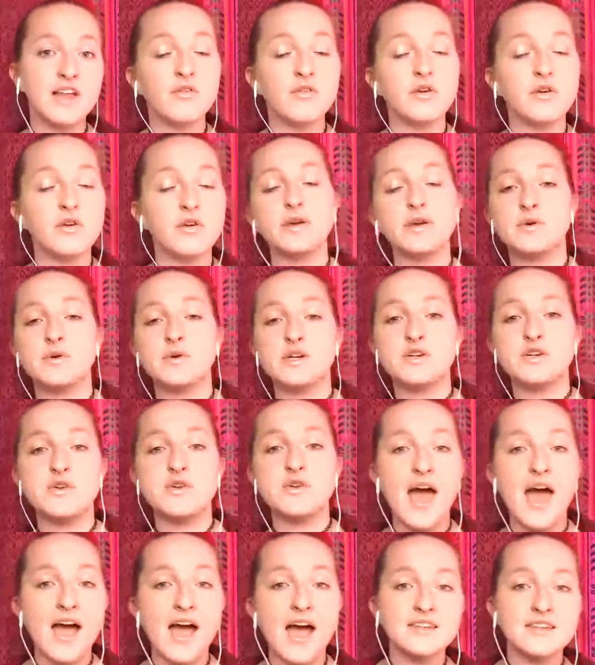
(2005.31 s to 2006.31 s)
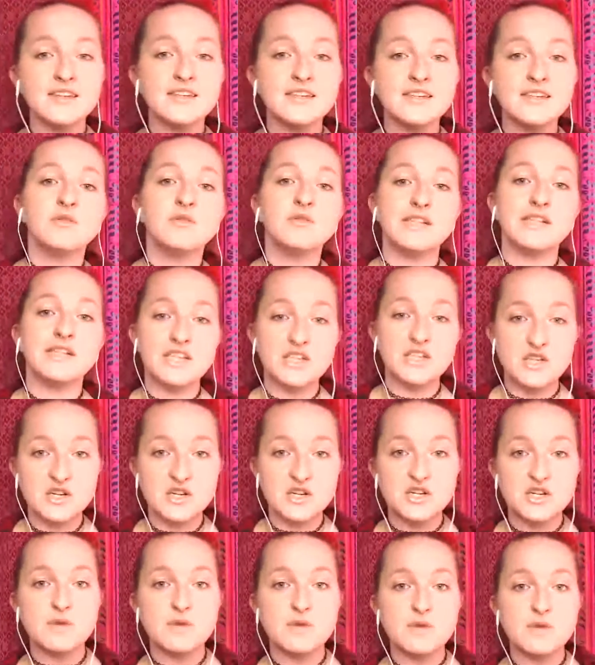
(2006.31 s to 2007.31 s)
are we going to attract
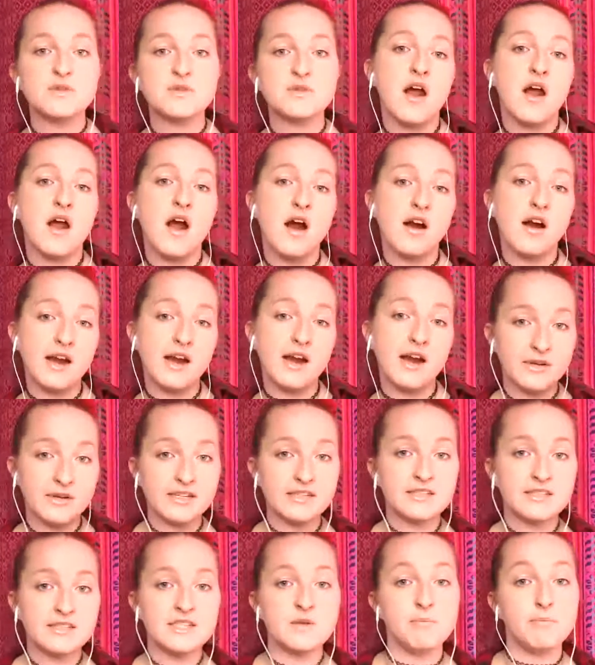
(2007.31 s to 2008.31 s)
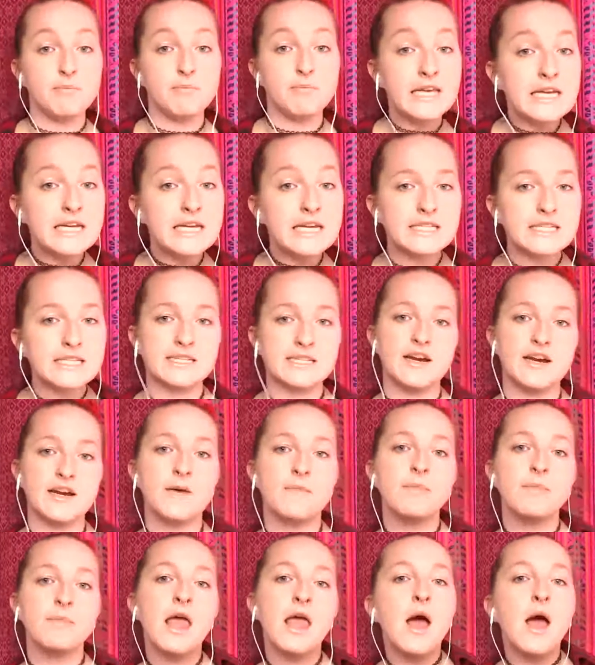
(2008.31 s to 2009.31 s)
relationships that are able to meet us
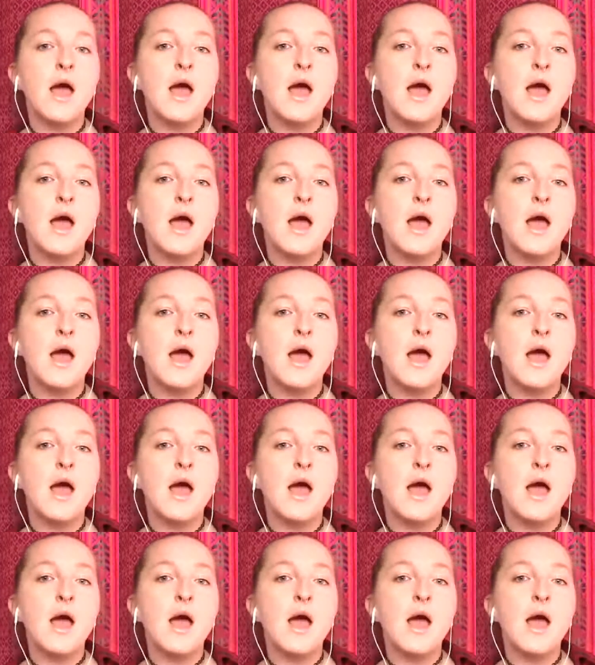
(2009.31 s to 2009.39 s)
there.